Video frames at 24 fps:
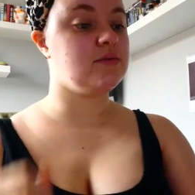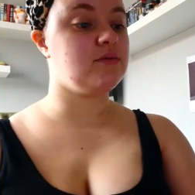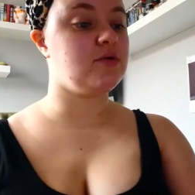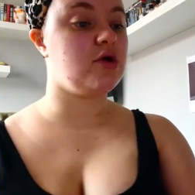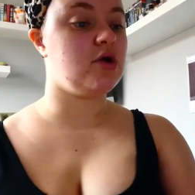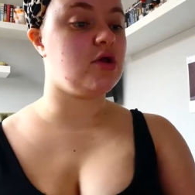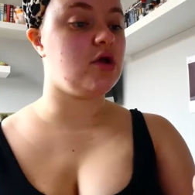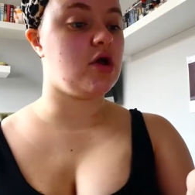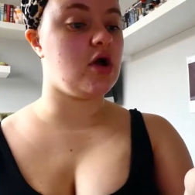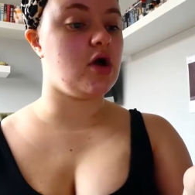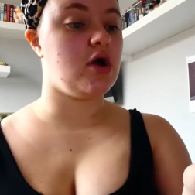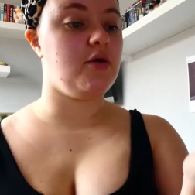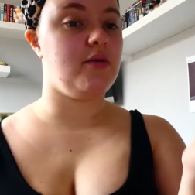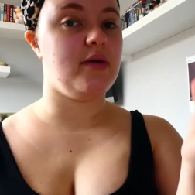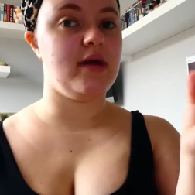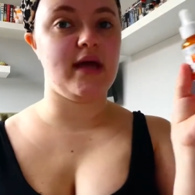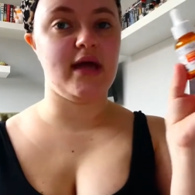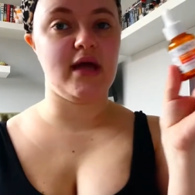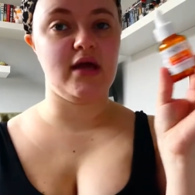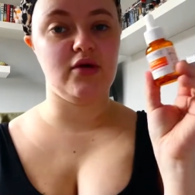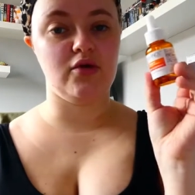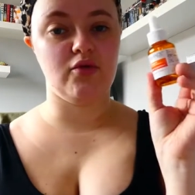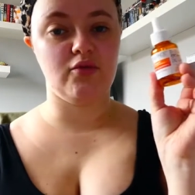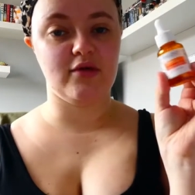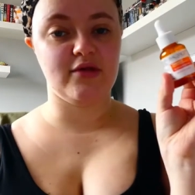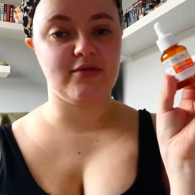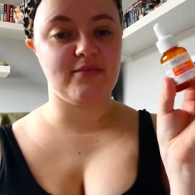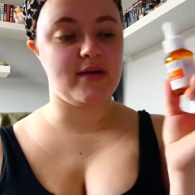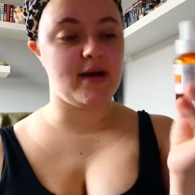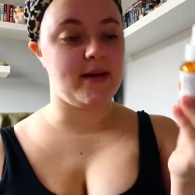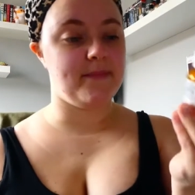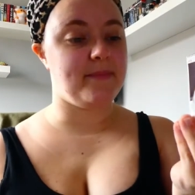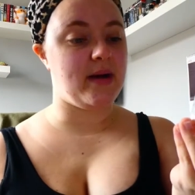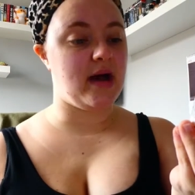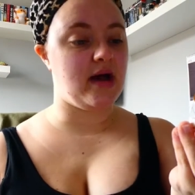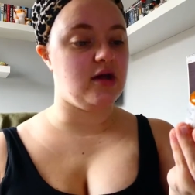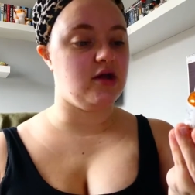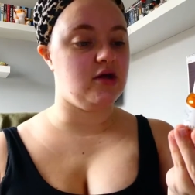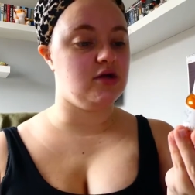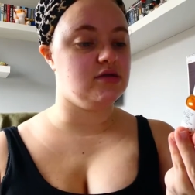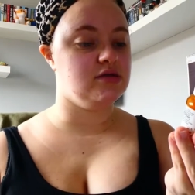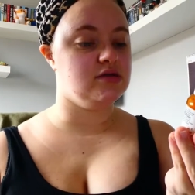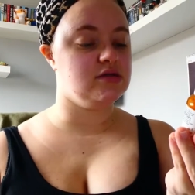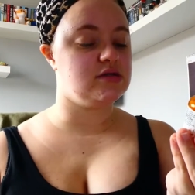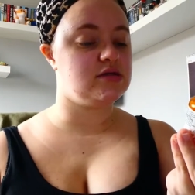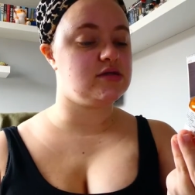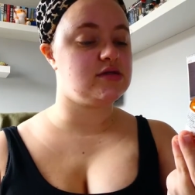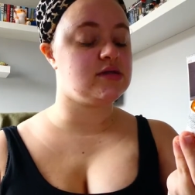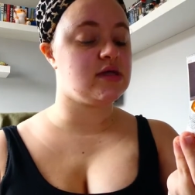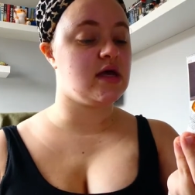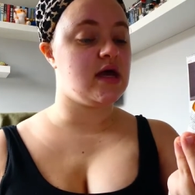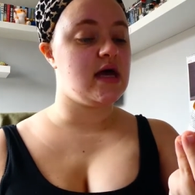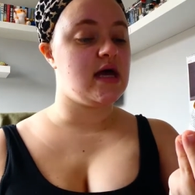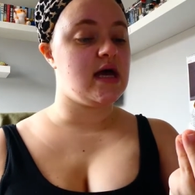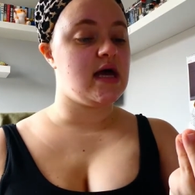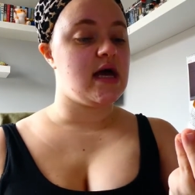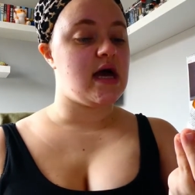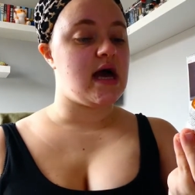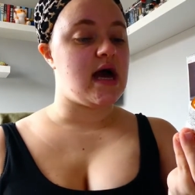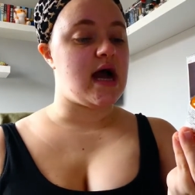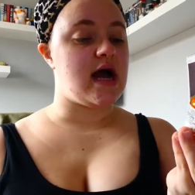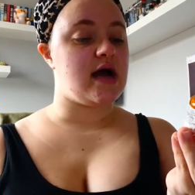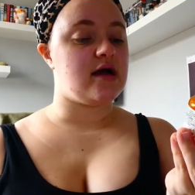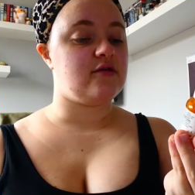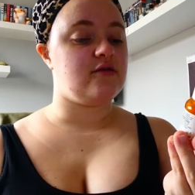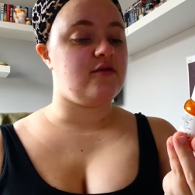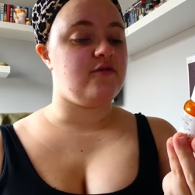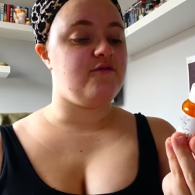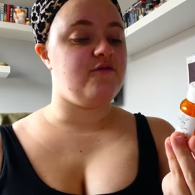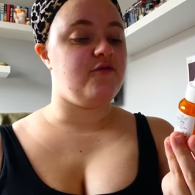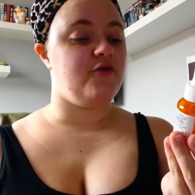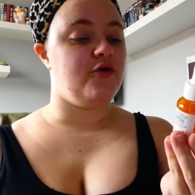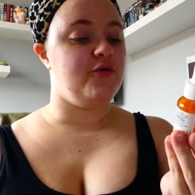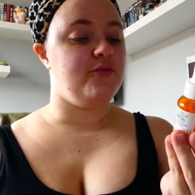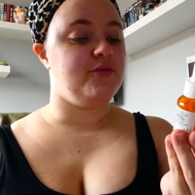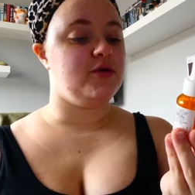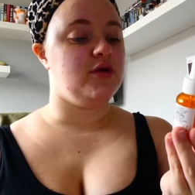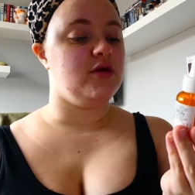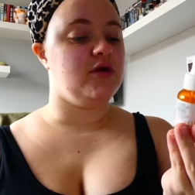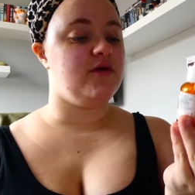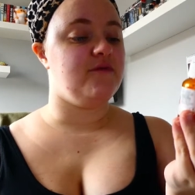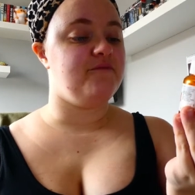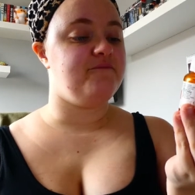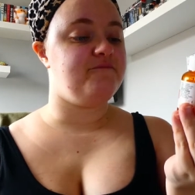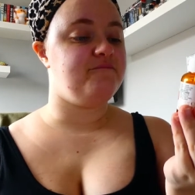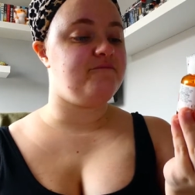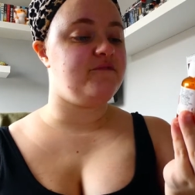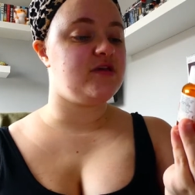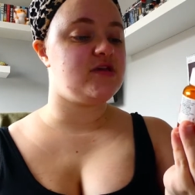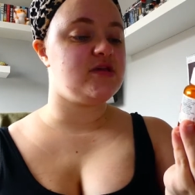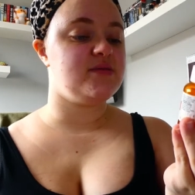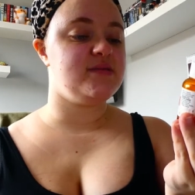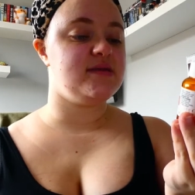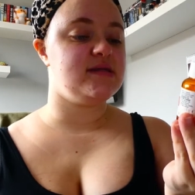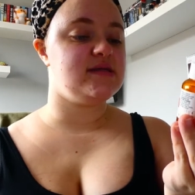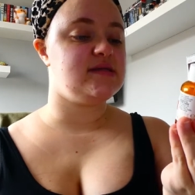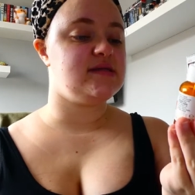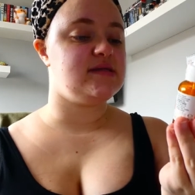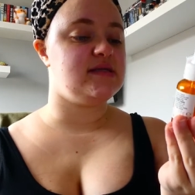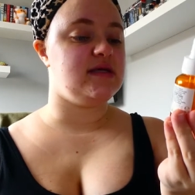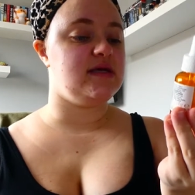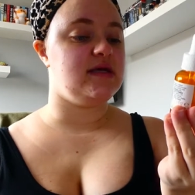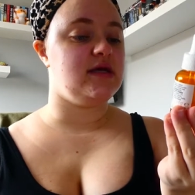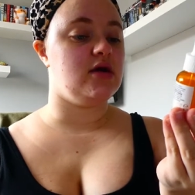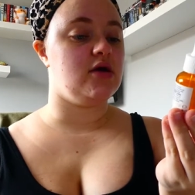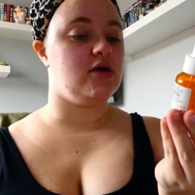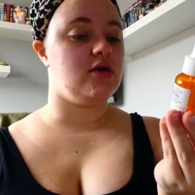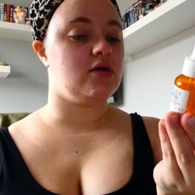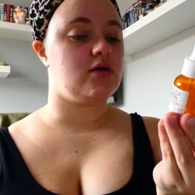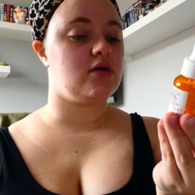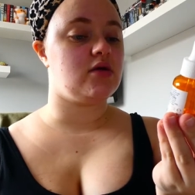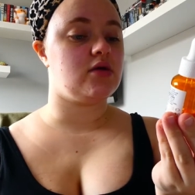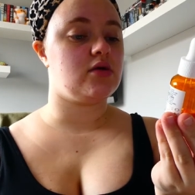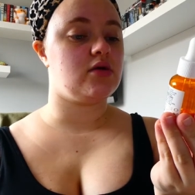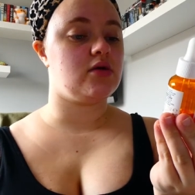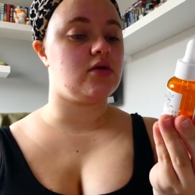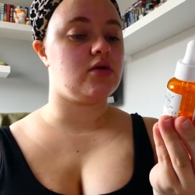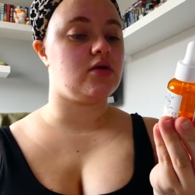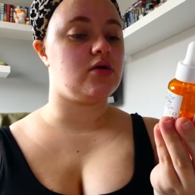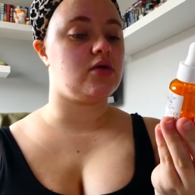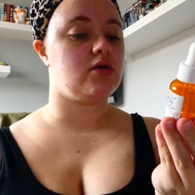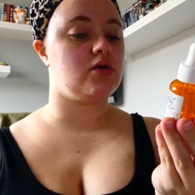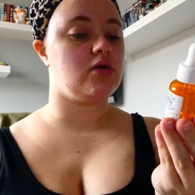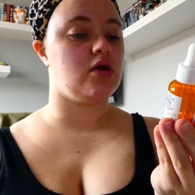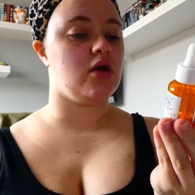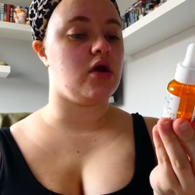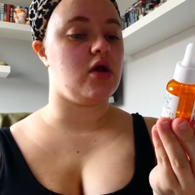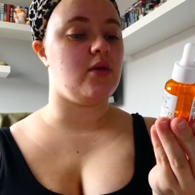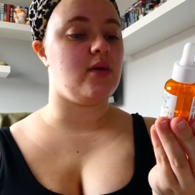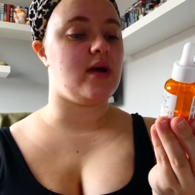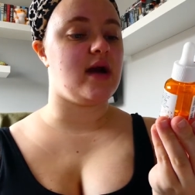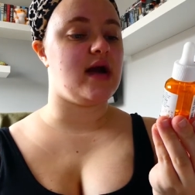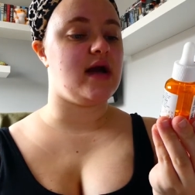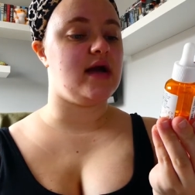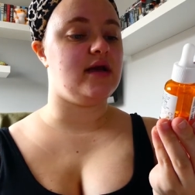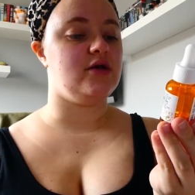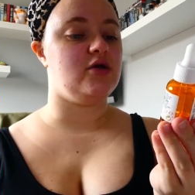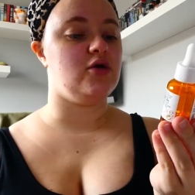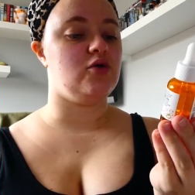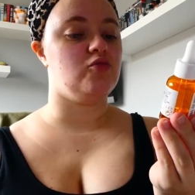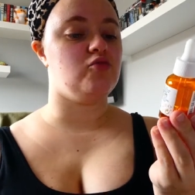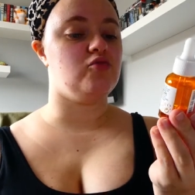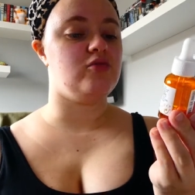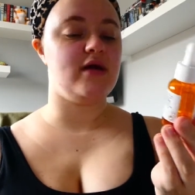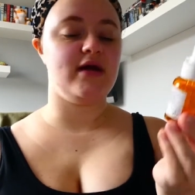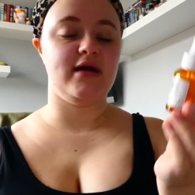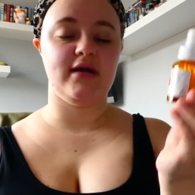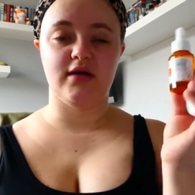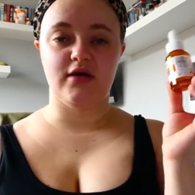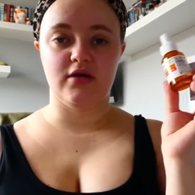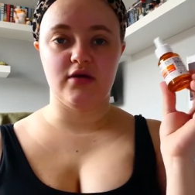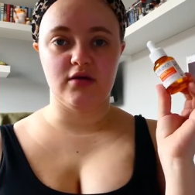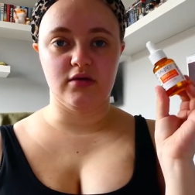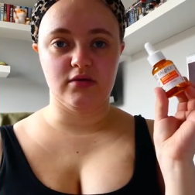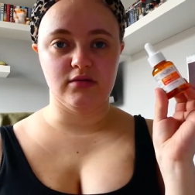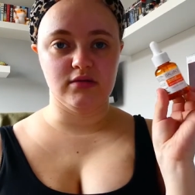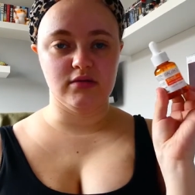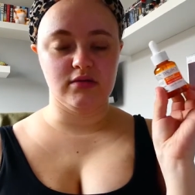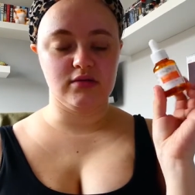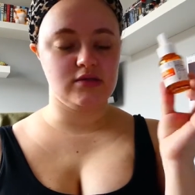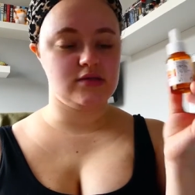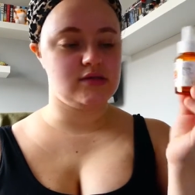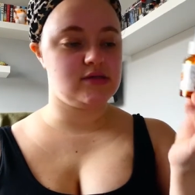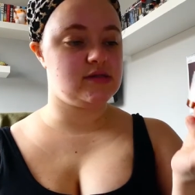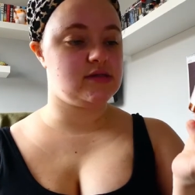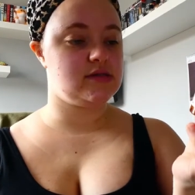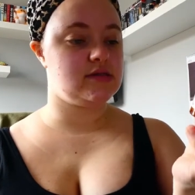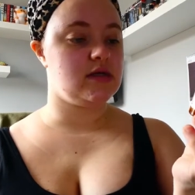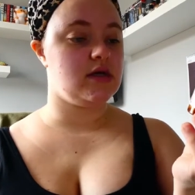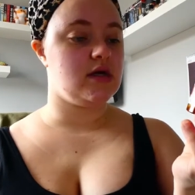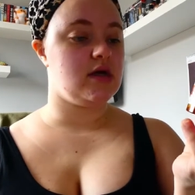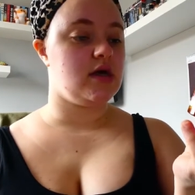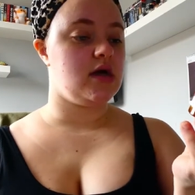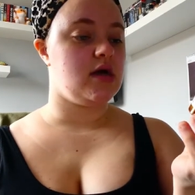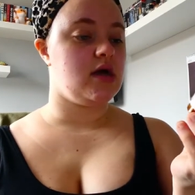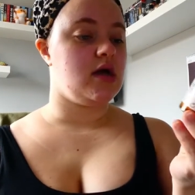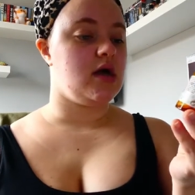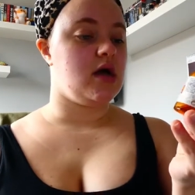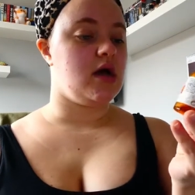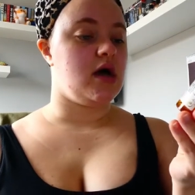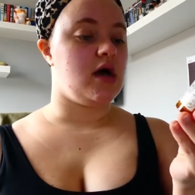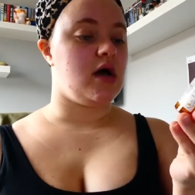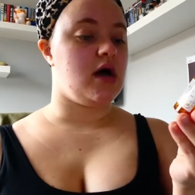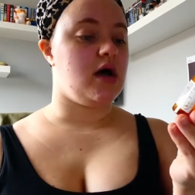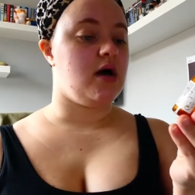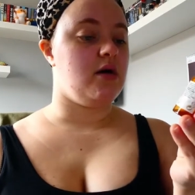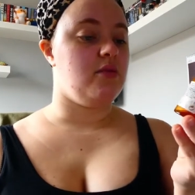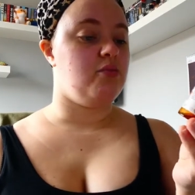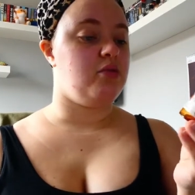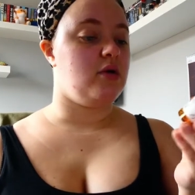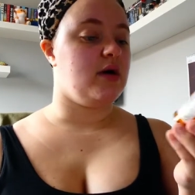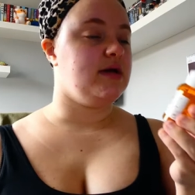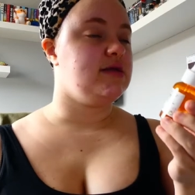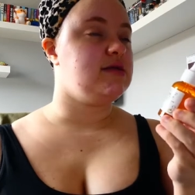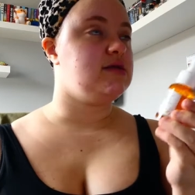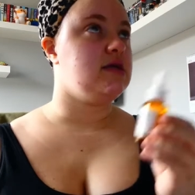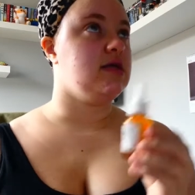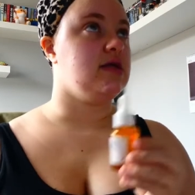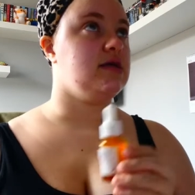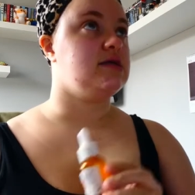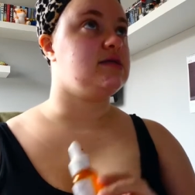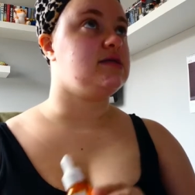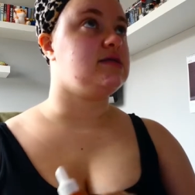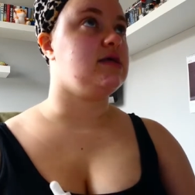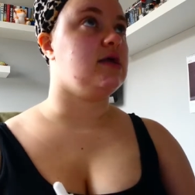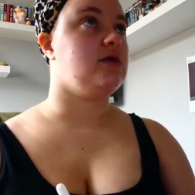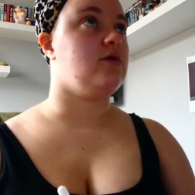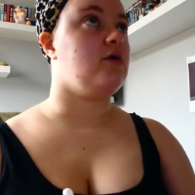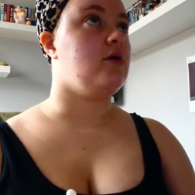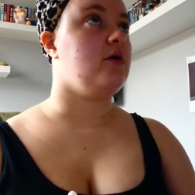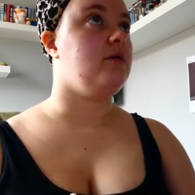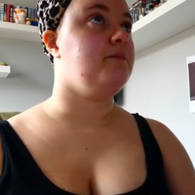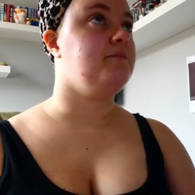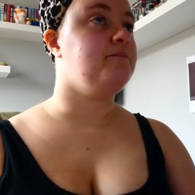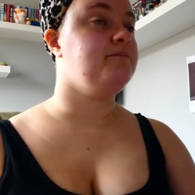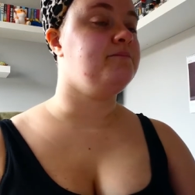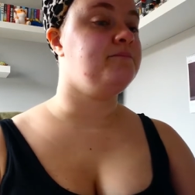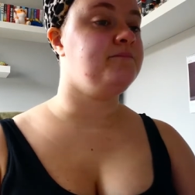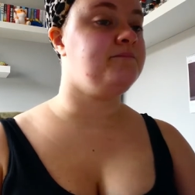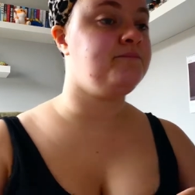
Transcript: I'm going to go in with my Balance Active Formula Vitamin C Glow and Radiance uh, Brightening Serum.